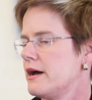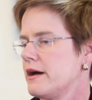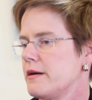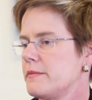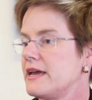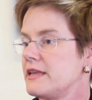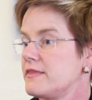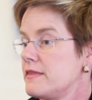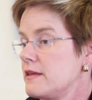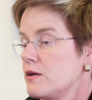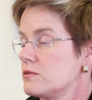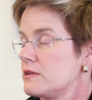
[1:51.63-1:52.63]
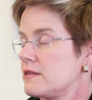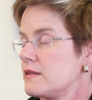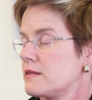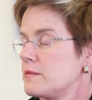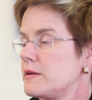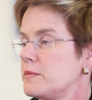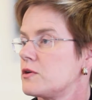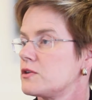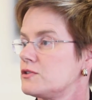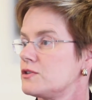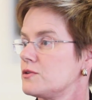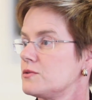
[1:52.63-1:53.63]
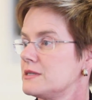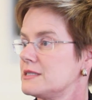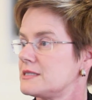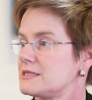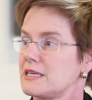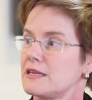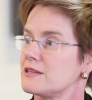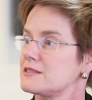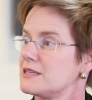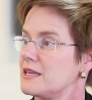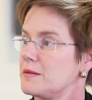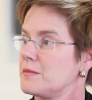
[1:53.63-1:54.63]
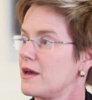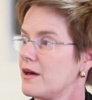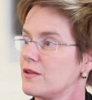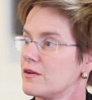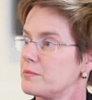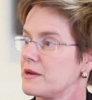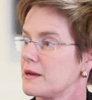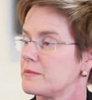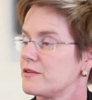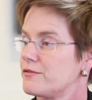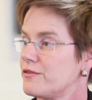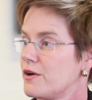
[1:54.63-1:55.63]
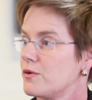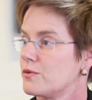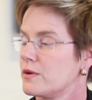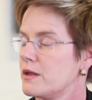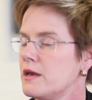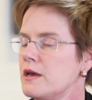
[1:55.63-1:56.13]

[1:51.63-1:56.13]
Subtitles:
And the only thing that people could do is send us an email or pick up the phone.